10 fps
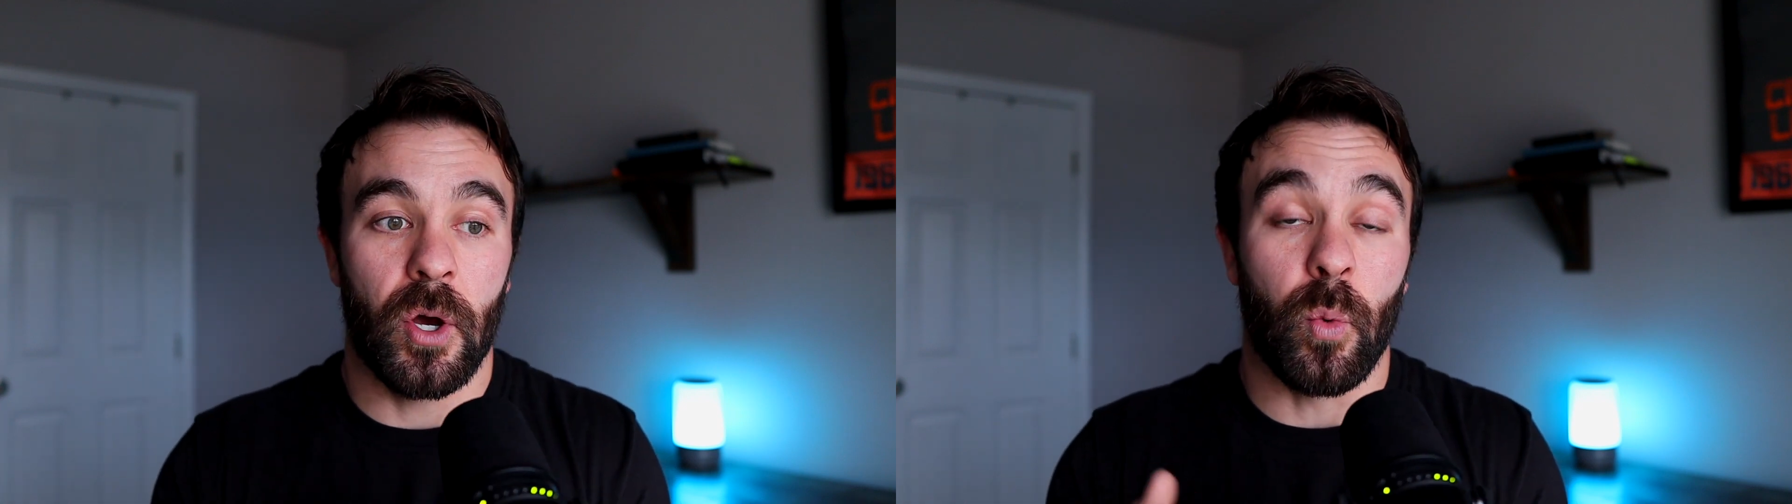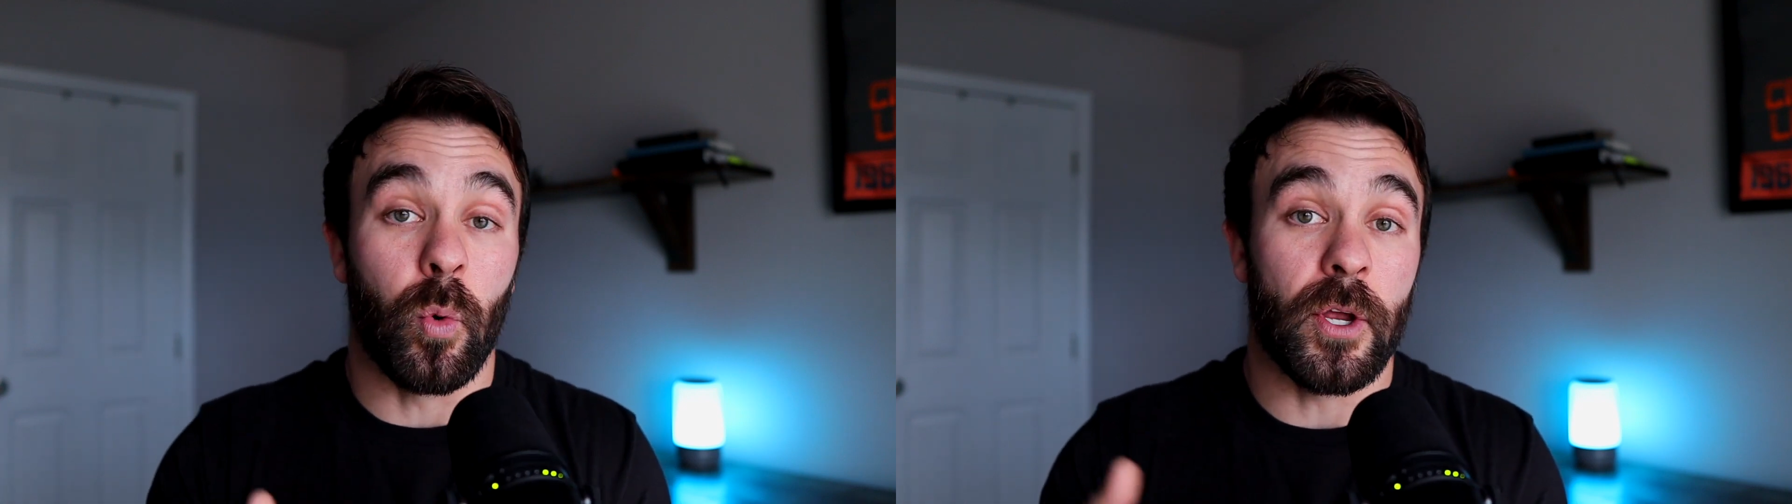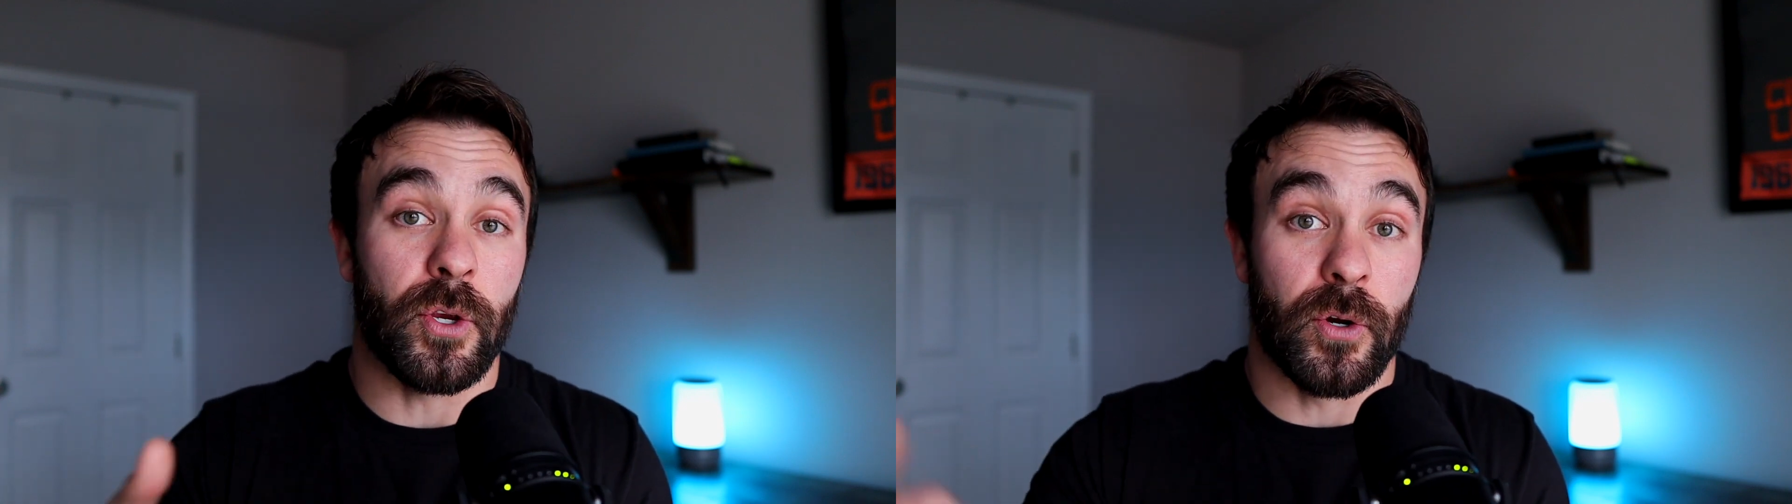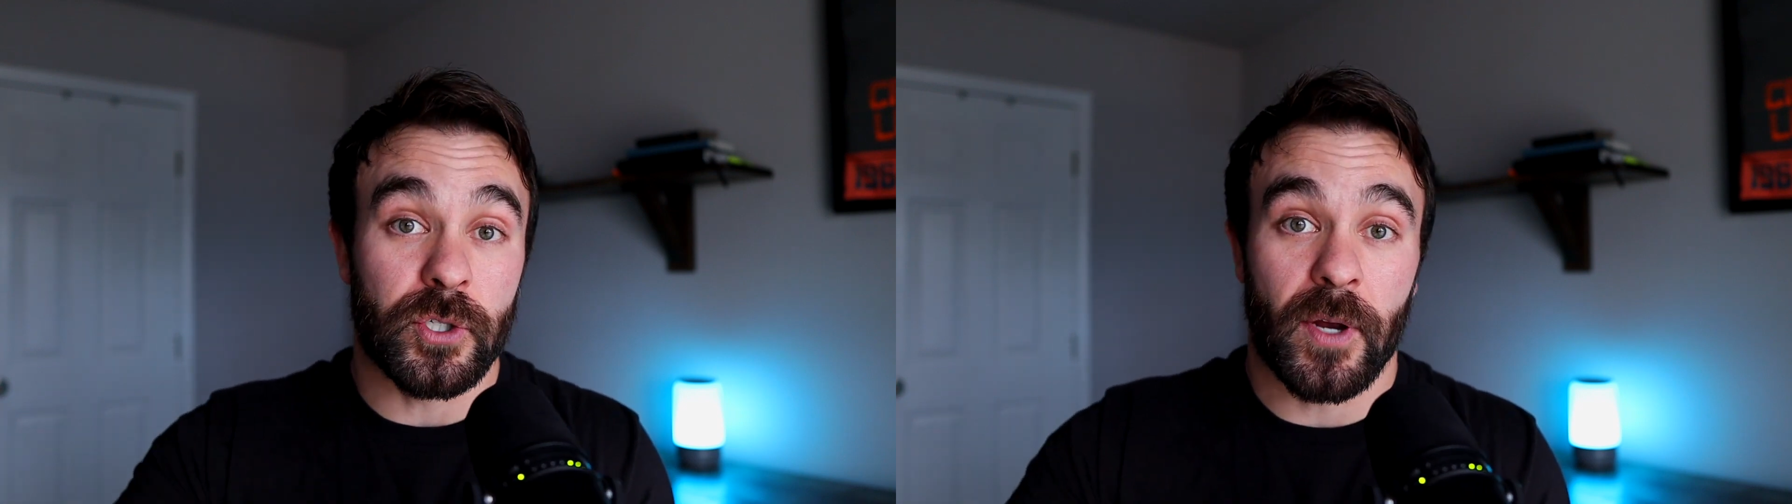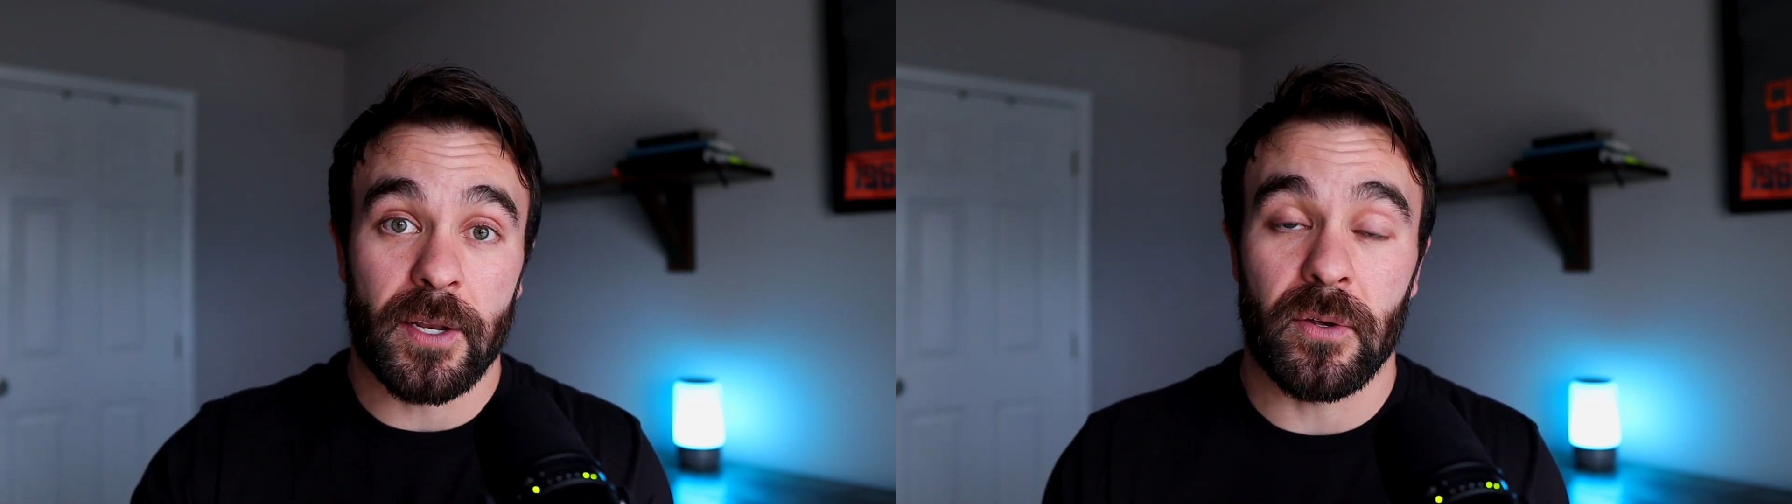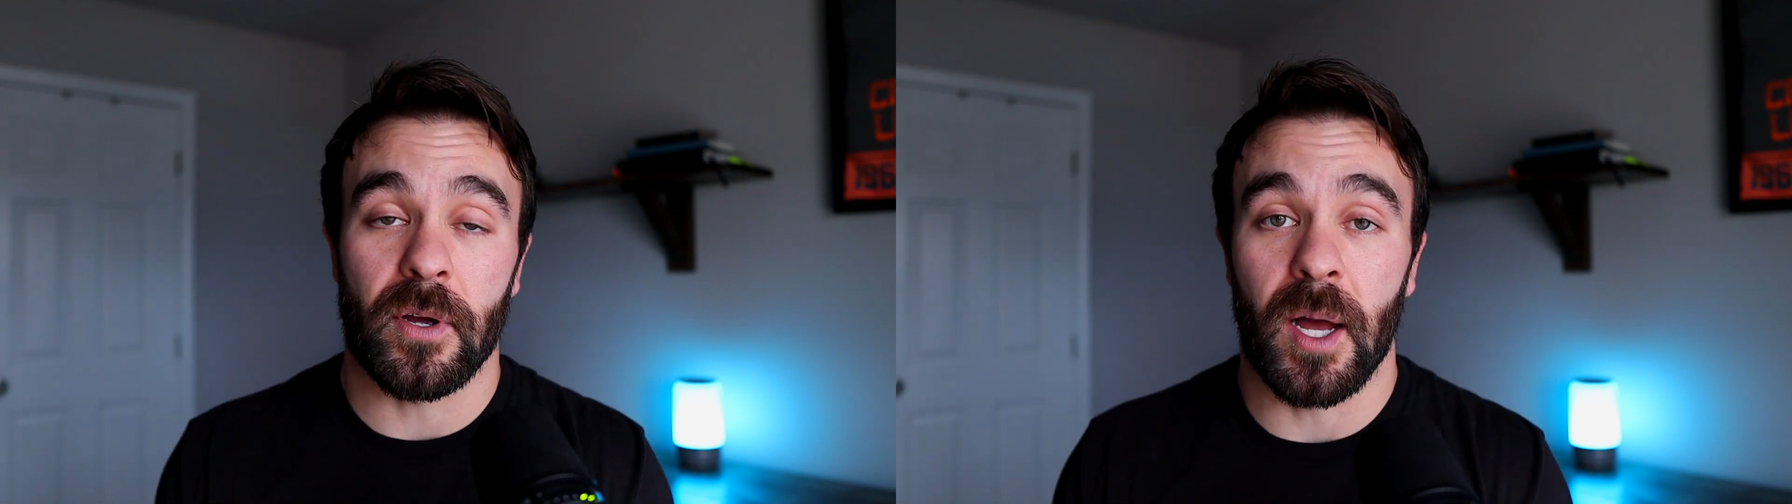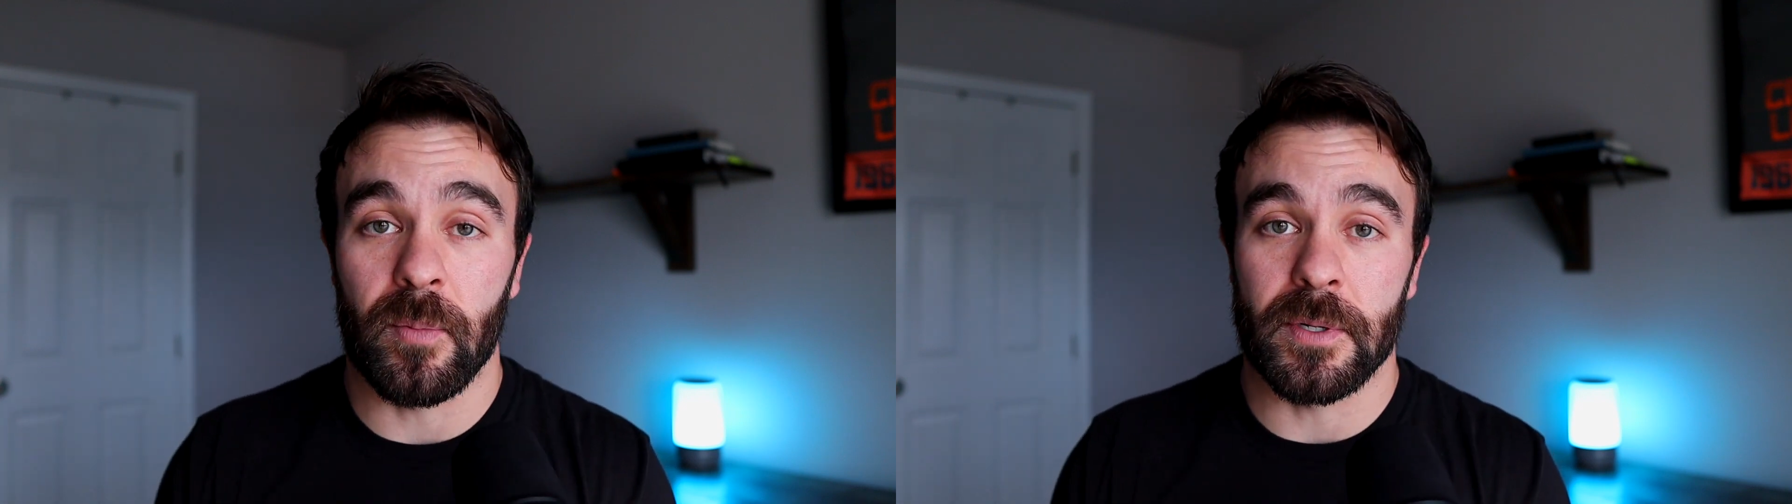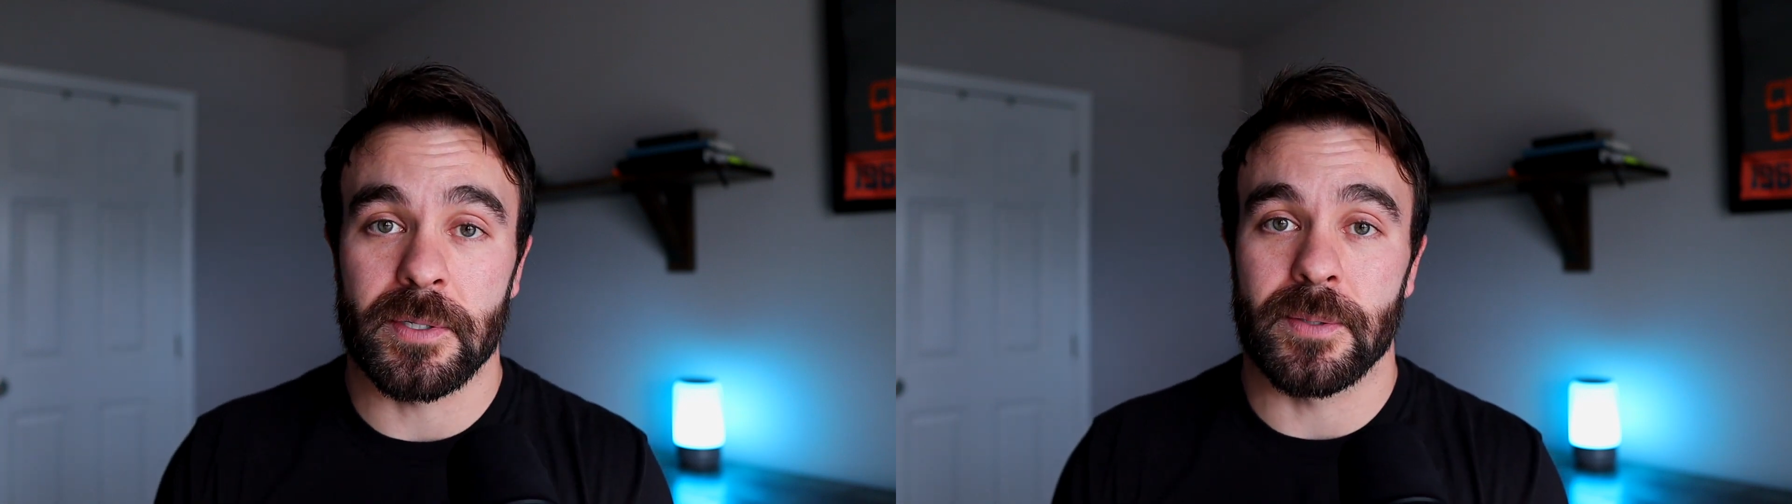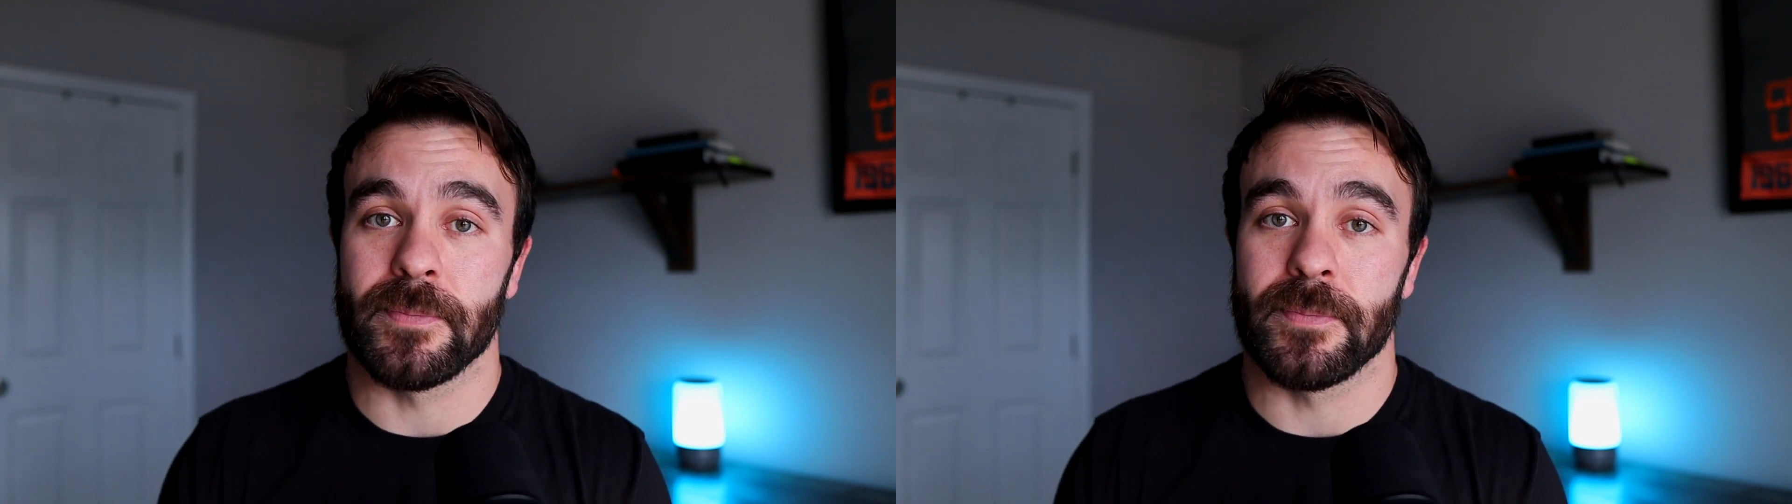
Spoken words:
what you're trying to accomplish.